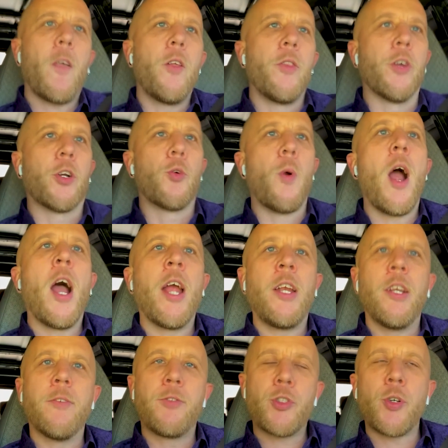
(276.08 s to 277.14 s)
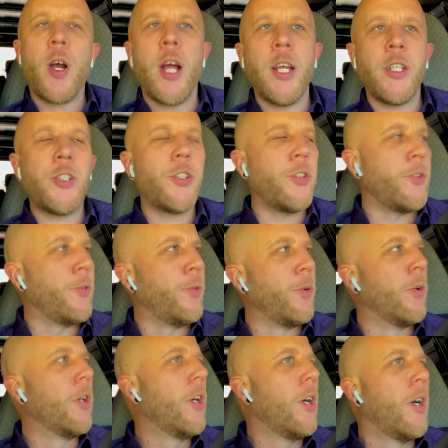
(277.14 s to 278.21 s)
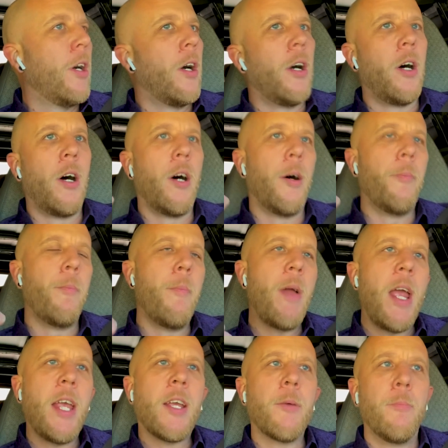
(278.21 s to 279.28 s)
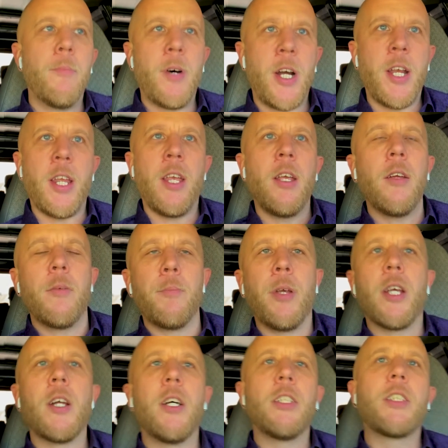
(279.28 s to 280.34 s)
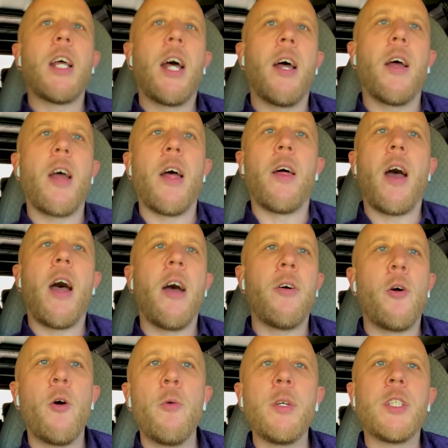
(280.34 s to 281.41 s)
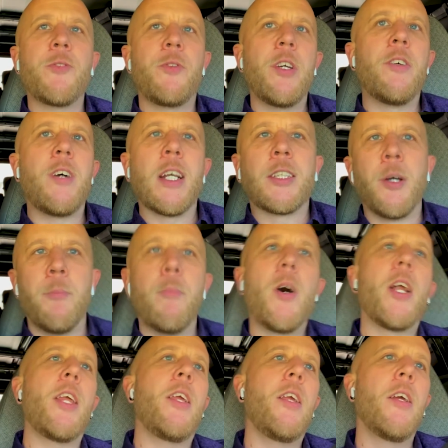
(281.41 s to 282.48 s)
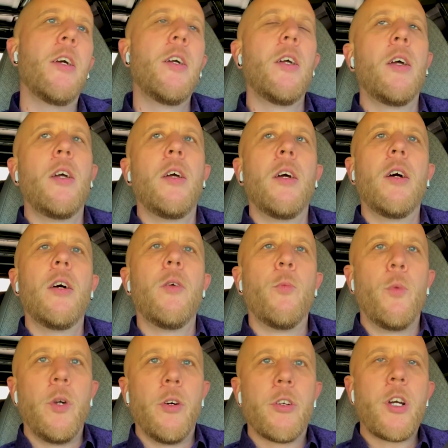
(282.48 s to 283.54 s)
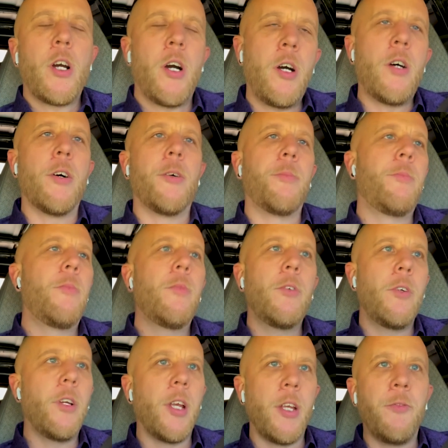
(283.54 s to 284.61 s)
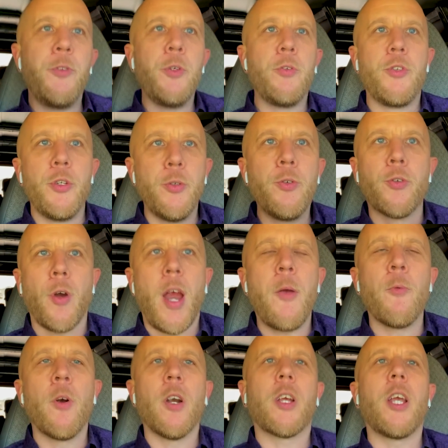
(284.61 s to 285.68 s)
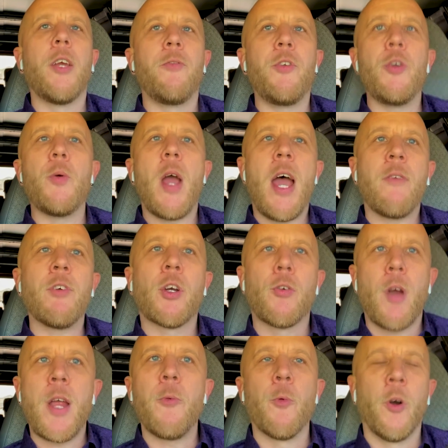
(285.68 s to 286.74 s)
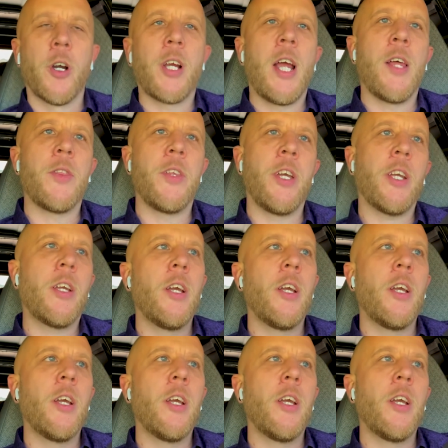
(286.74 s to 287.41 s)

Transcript: the grind of trying to make money, because I always feel like the money will come if you do great work, if you have a great work ethic,